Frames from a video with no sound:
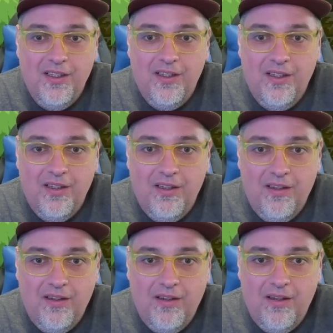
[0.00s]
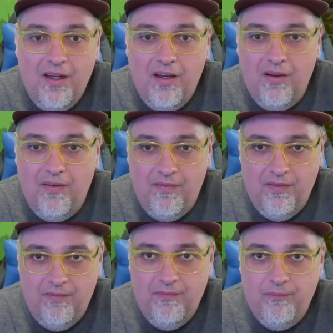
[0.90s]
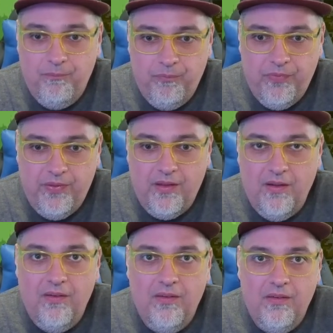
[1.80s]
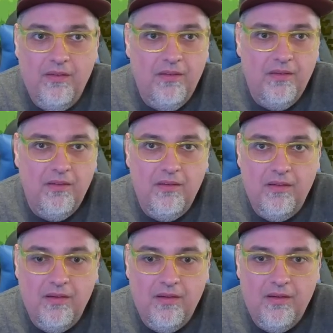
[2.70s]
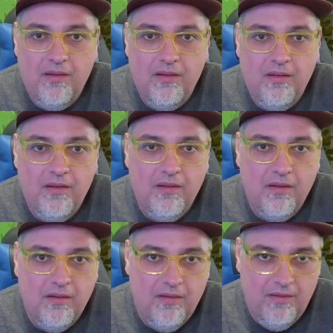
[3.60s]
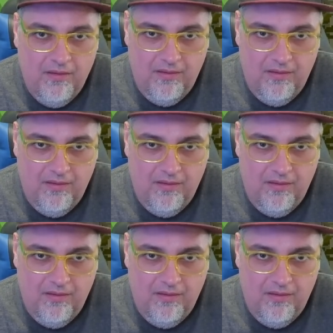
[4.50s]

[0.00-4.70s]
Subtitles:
Nobody speaks.